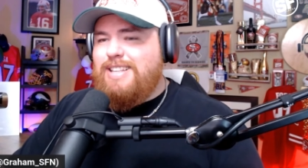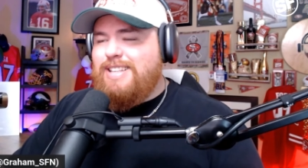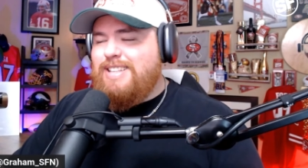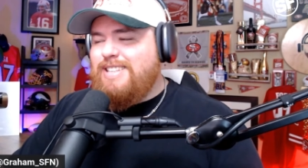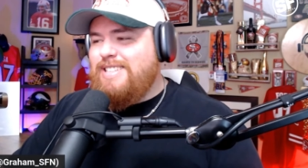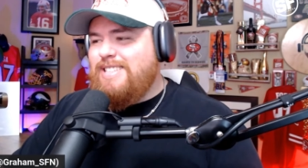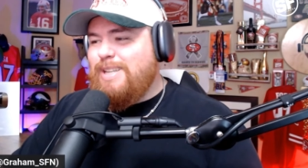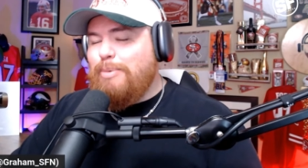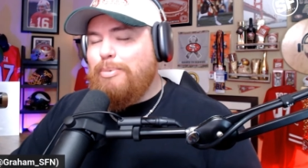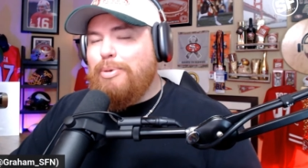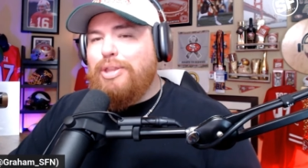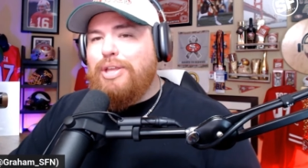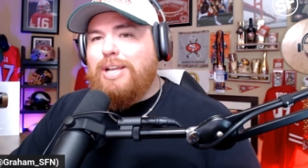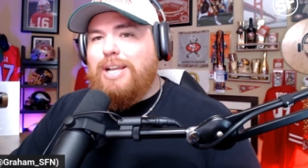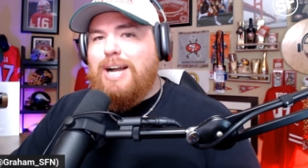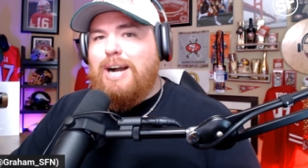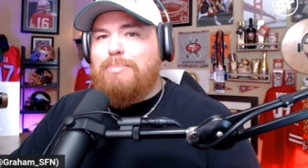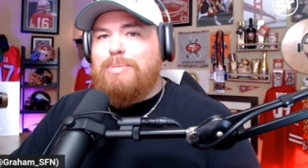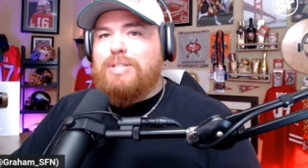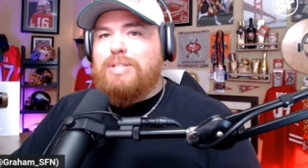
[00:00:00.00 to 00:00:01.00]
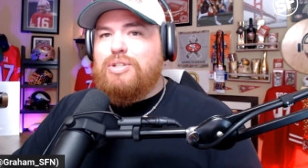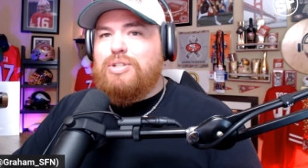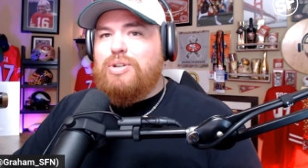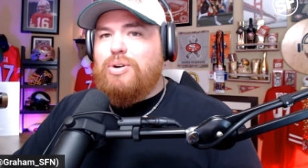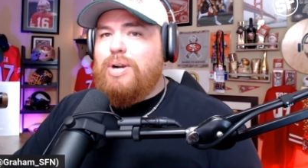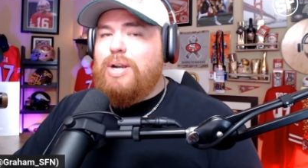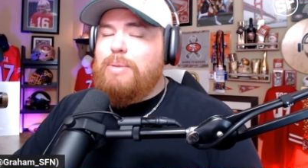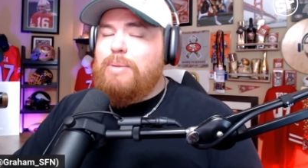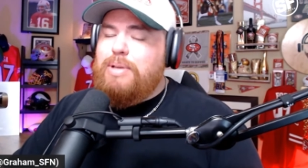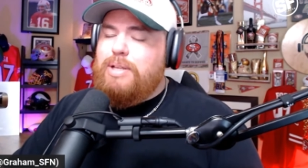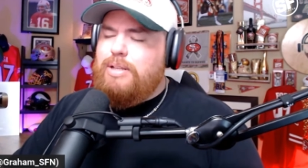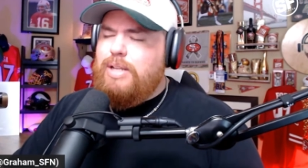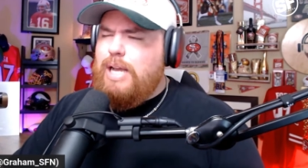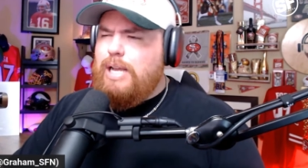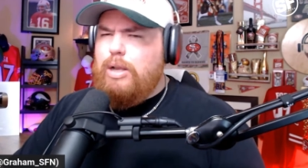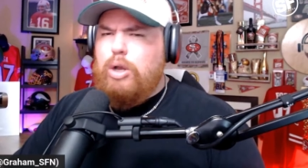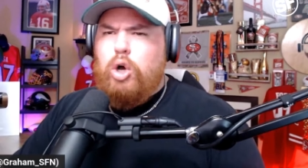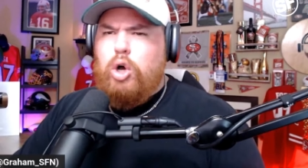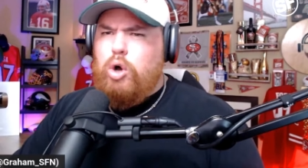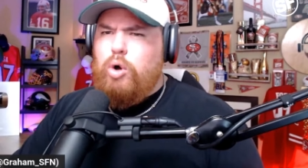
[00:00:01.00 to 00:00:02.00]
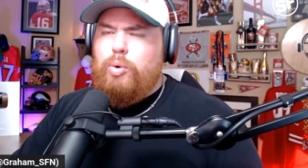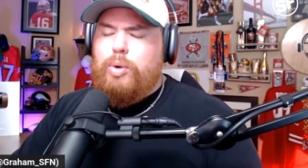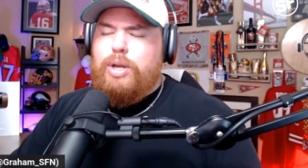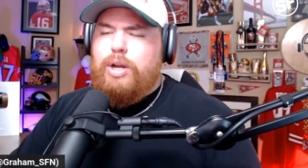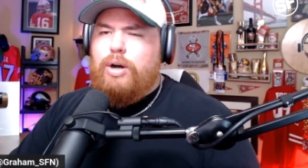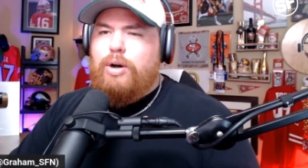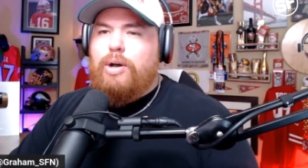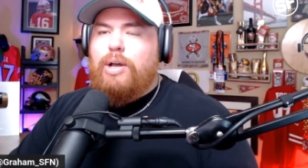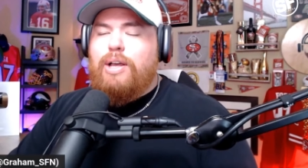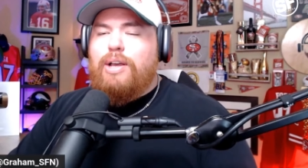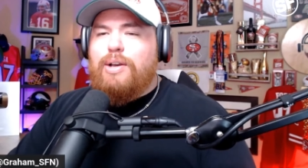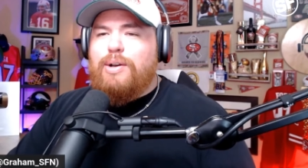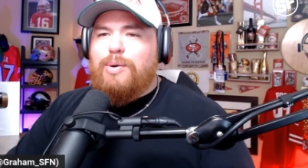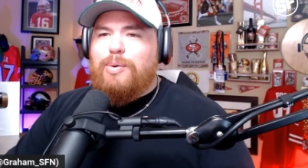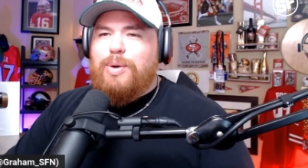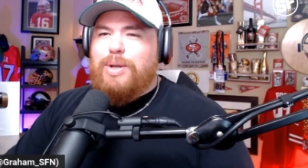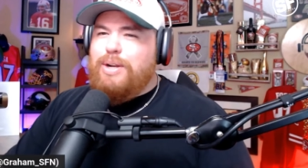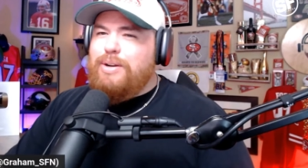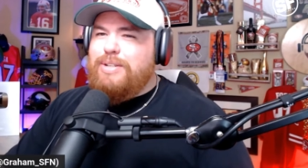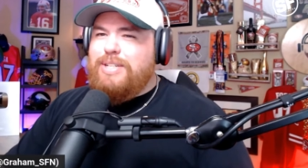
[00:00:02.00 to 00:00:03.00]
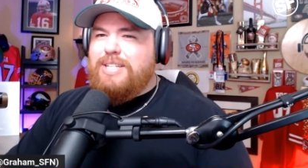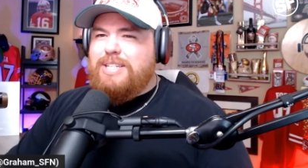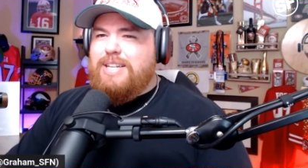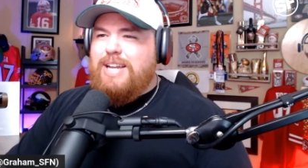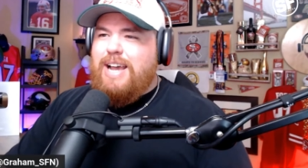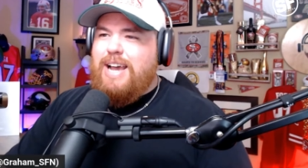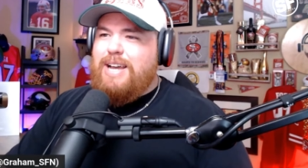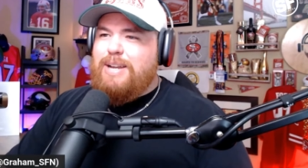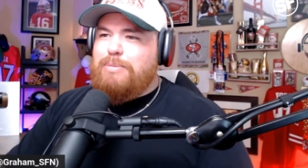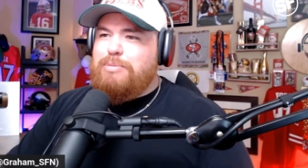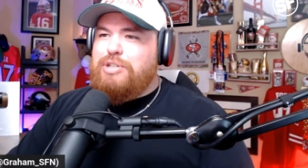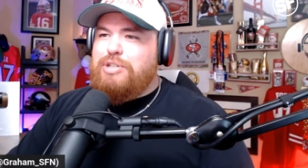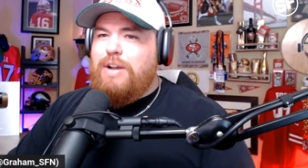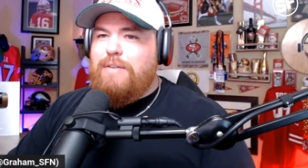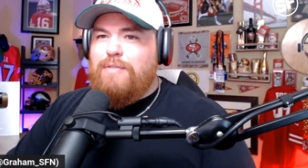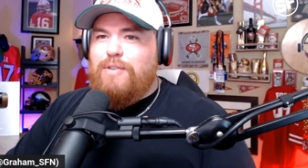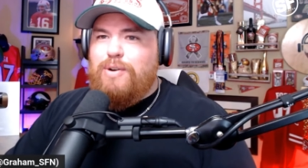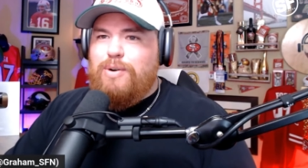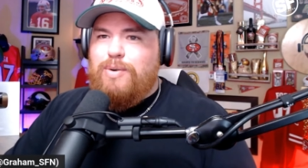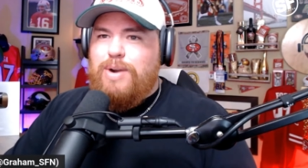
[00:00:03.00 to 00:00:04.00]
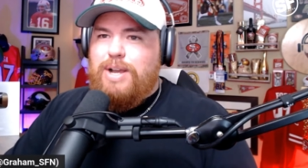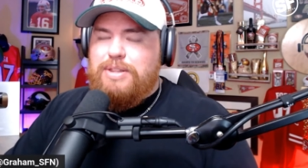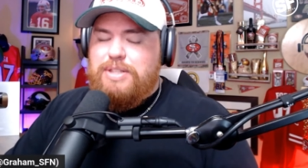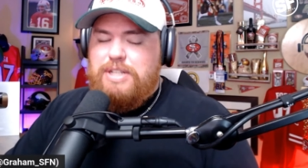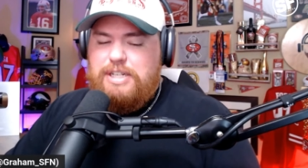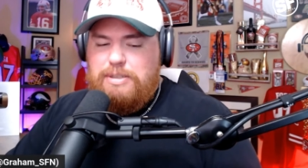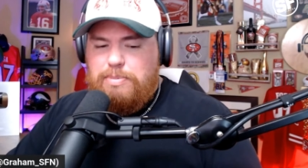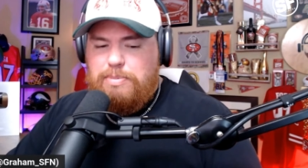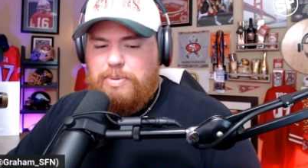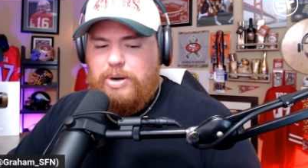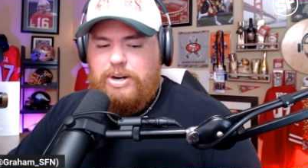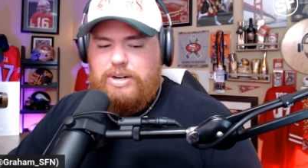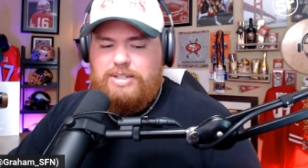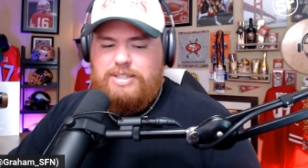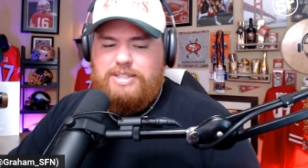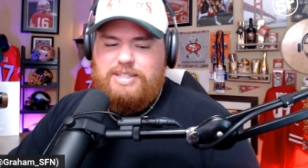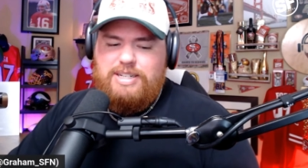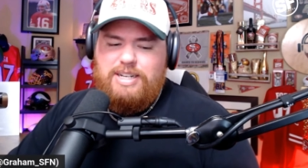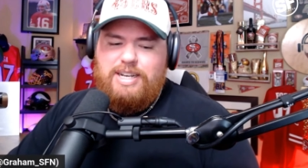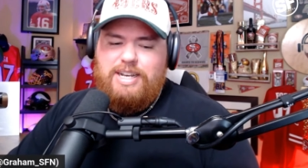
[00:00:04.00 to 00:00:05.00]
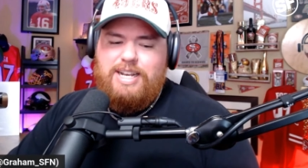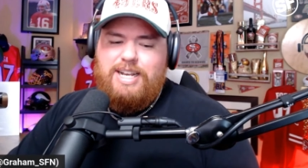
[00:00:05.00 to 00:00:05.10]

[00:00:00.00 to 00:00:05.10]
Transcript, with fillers: some of the comments already being like, "Oh, we don't we don't listen to Adam Schefter around these parts."